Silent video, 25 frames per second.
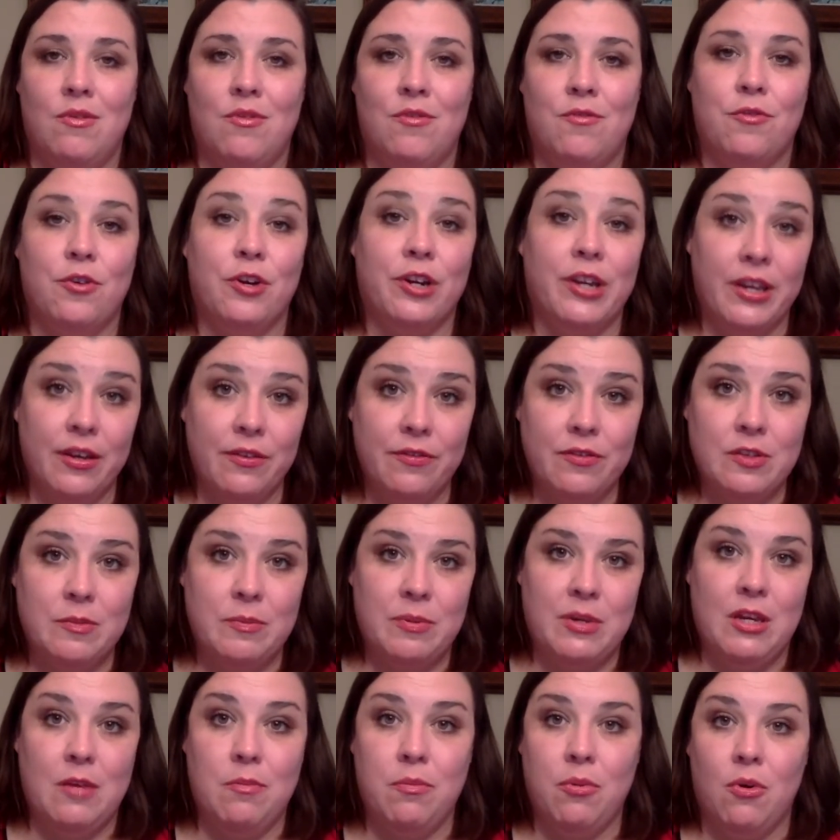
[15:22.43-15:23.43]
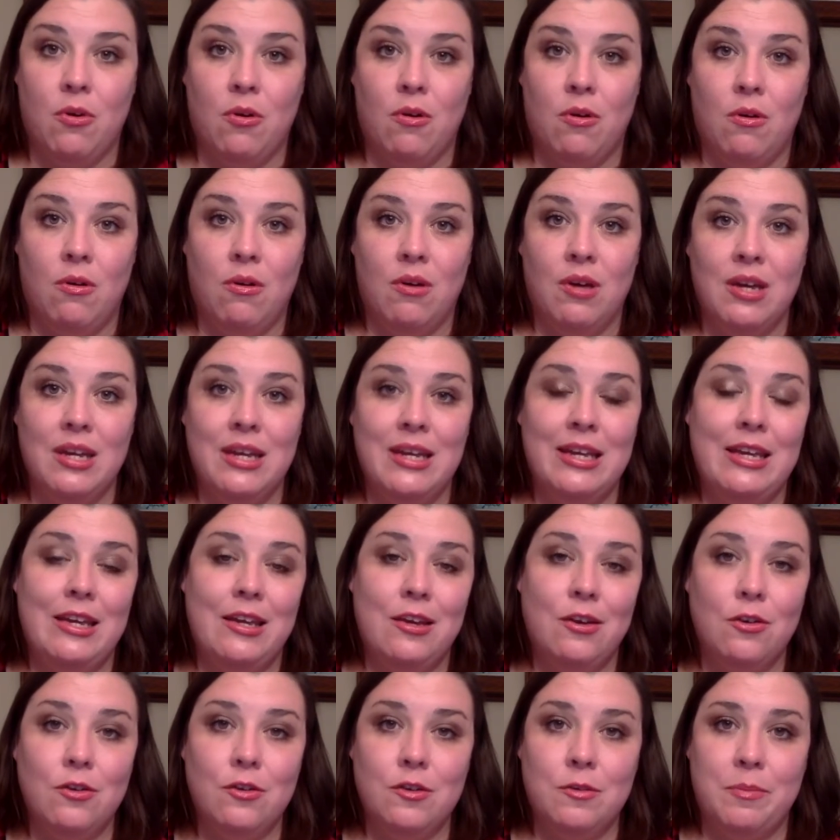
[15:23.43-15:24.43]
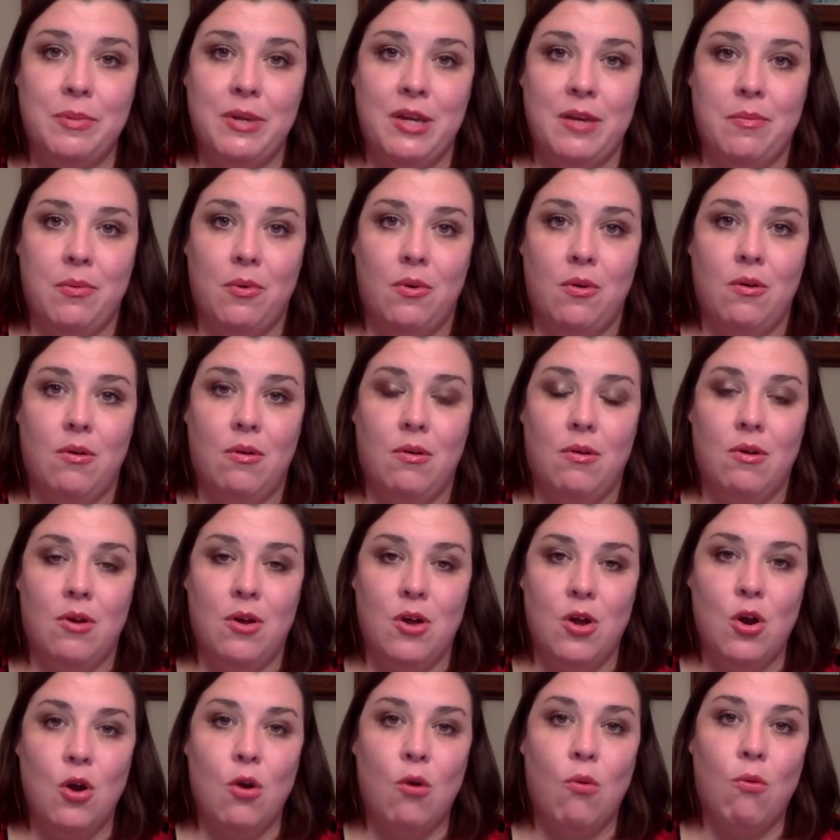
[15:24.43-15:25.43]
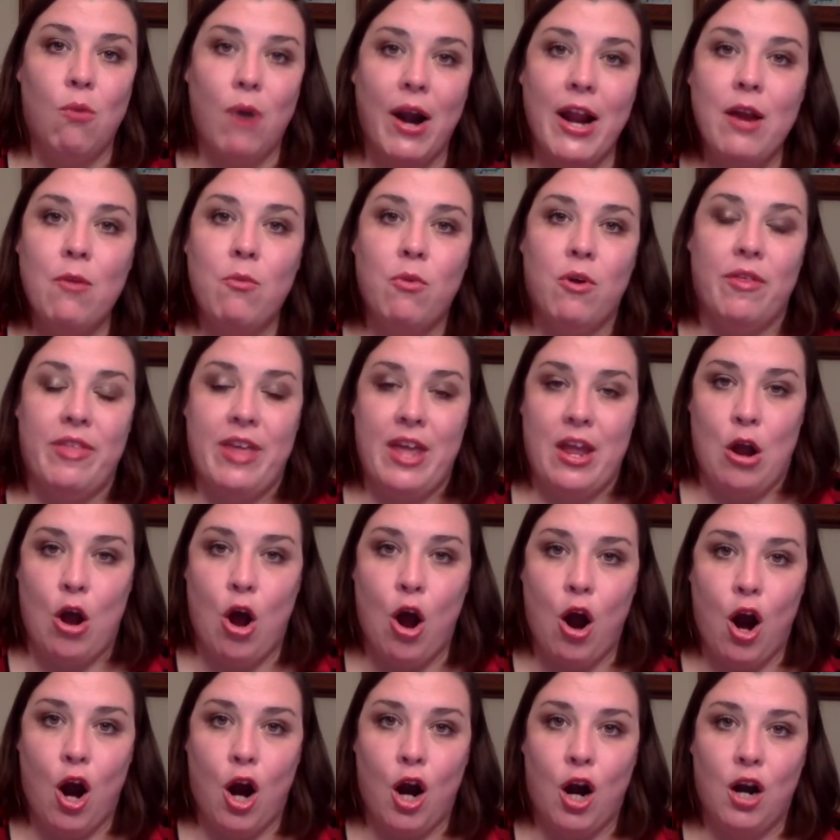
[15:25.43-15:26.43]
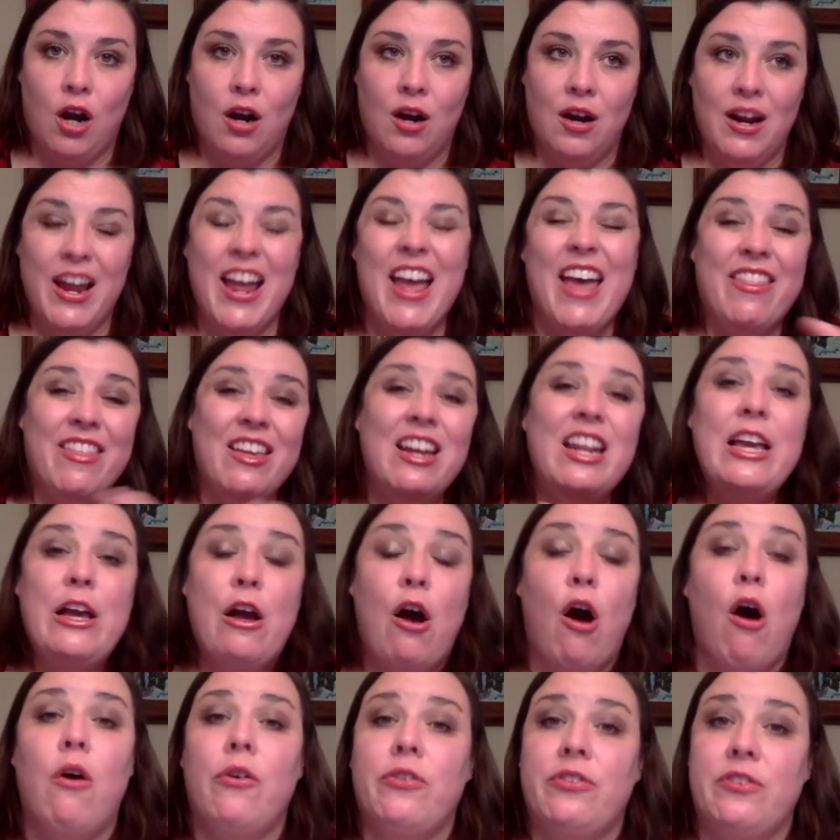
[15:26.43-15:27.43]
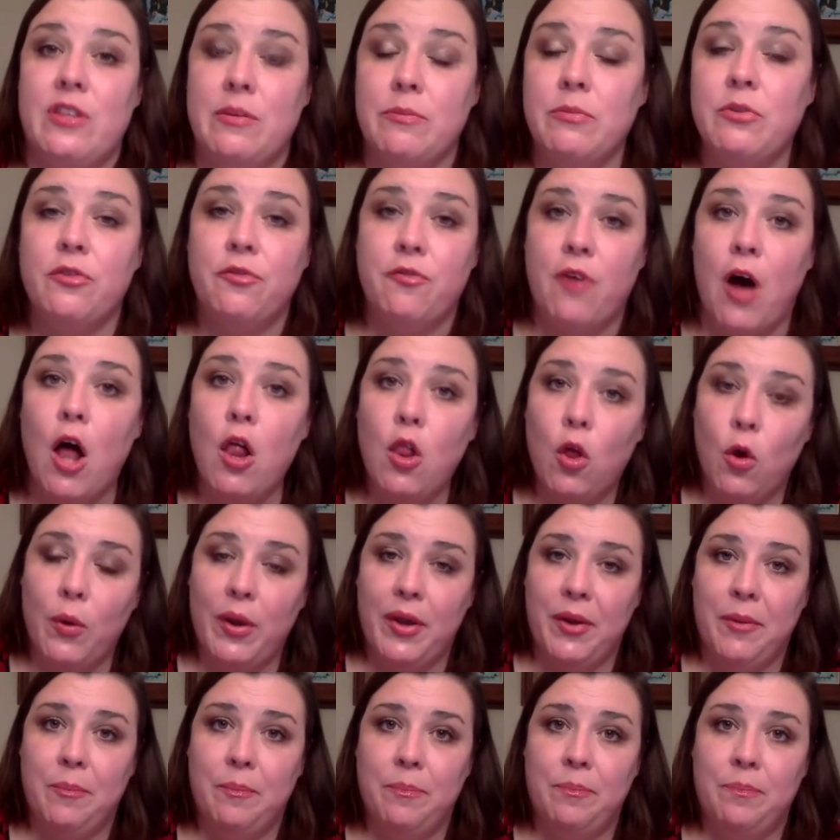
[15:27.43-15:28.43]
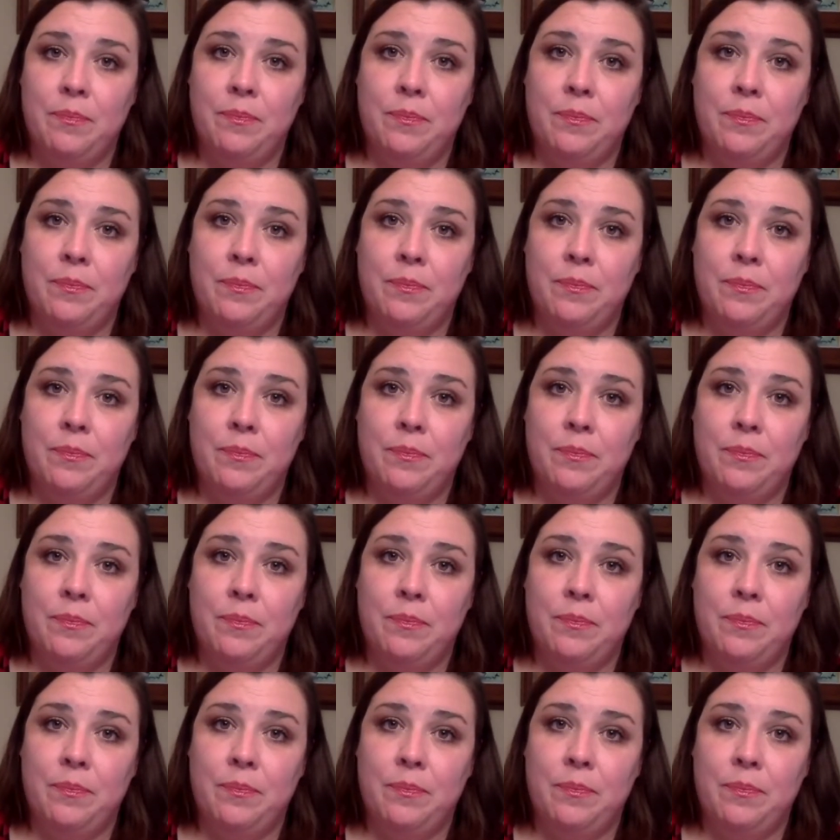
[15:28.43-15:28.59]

forgives people, heals people right where they are, and then he calls them to follow him.